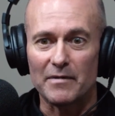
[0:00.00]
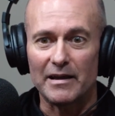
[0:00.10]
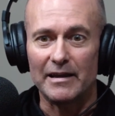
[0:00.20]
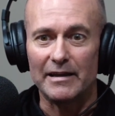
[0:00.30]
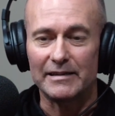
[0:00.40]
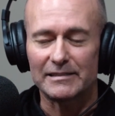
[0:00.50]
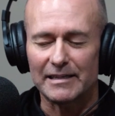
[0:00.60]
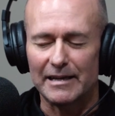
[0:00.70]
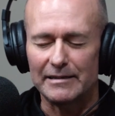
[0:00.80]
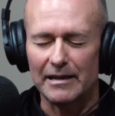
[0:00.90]
he
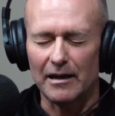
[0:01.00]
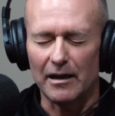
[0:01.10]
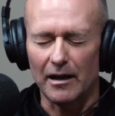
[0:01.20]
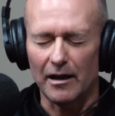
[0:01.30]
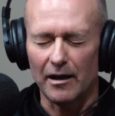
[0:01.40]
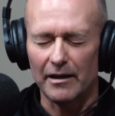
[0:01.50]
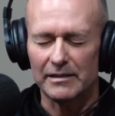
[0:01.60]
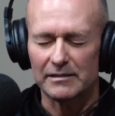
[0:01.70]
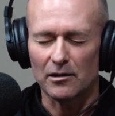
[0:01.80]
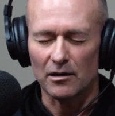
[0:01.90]
said,
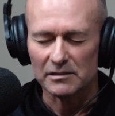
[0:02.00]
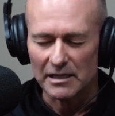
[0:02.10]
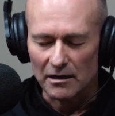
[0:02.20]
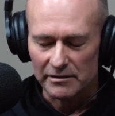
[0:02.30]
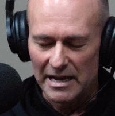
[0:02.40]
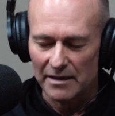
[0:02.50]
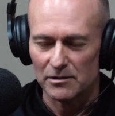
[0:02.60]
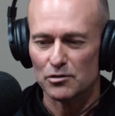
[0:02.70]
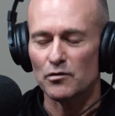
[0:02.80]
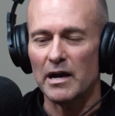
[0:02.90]
I was going down the
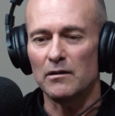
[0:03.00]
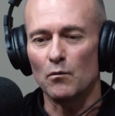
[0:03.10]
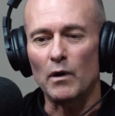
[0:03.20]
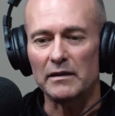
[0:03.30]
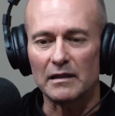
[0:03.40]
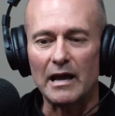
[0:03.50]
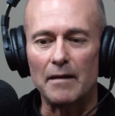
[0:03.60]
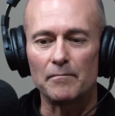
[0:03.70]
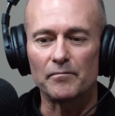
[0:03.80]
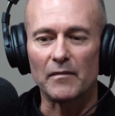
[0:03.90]
straight on one
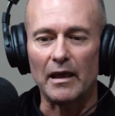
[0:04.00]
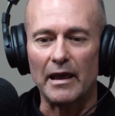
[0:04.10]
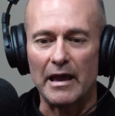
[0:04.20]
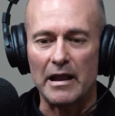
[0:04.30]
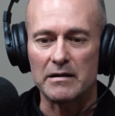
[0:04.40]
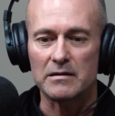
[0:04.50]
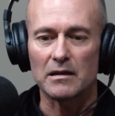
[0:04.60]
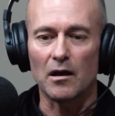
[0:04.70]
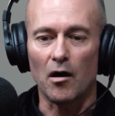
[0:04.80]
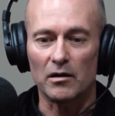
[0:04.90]
lap and
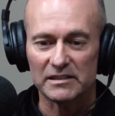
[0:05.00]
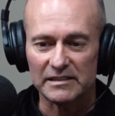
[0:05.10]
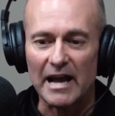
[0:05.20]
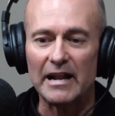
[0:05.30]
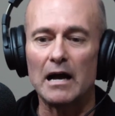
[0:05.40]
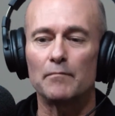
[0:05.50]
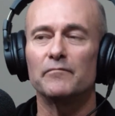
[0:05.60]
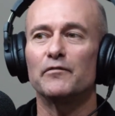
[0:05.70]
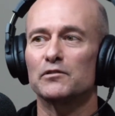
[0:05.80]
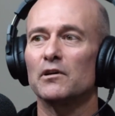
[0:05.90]
I sat up
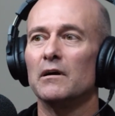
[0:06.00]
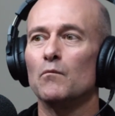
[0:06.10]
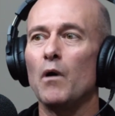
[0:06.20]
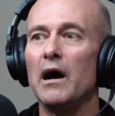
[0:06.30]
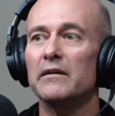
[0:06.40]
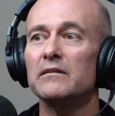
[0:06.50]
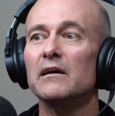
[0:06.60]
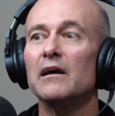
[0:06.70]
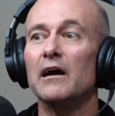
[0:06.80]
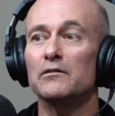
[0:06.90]
for turn 1
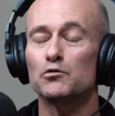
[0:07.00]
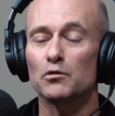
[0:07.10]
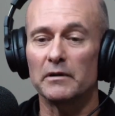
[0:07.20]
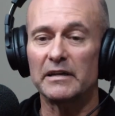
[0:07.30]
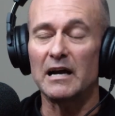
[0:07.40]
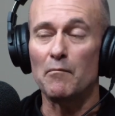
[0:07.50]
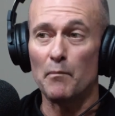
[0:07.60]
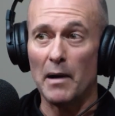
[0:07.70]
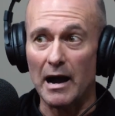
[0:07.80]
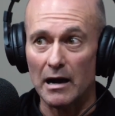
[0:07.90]
and Troy come
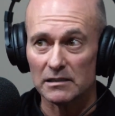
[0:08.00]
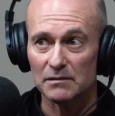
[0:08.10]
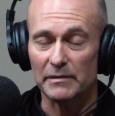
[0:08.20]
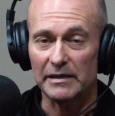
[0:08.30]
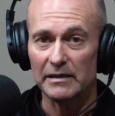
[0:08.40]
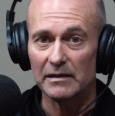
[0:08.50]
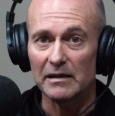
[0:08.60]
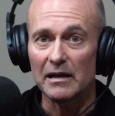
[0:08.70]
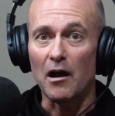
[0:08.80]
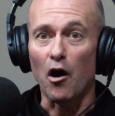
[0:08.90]
past me
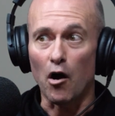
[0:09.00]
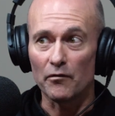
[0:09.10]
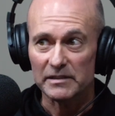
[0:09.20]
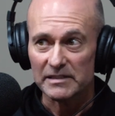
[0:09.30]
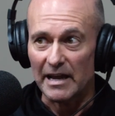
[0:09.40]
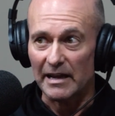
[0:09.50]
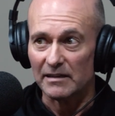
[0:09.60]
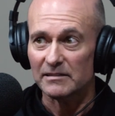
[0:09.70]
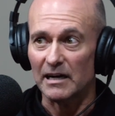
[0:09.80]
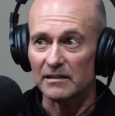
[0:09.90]
on the tank,
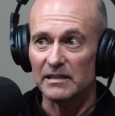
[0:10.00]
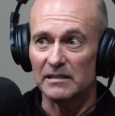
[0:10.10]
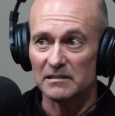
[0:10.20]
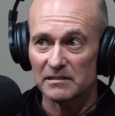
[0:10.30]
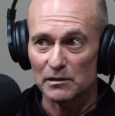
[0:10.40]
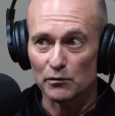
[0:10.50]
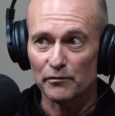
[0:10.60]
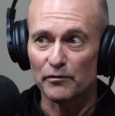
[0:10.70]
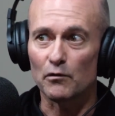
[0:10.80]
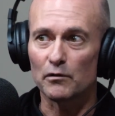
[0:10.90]
tucked in, still
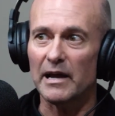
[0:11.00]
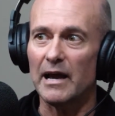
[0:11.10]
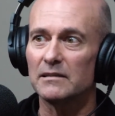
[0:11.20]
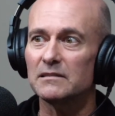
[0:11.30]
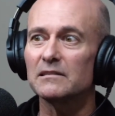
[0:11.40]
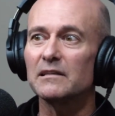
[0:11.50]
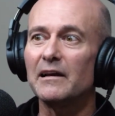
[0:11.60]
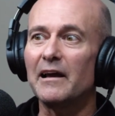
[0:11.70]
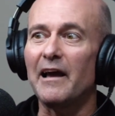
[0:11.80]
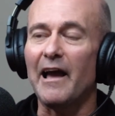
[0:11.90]
full gas.
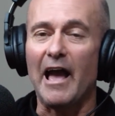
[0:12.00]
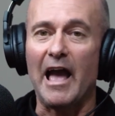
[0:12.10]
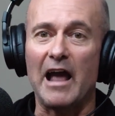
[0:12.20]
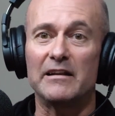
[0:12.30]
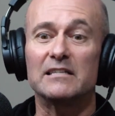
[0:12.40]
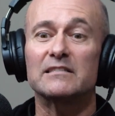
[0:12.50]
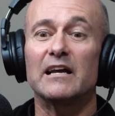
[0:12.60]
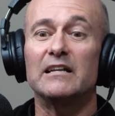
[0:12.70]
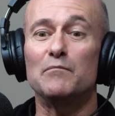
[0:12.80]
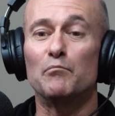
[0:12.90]
And he
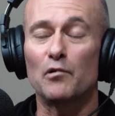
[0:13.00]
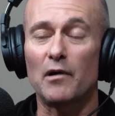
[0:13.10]
said he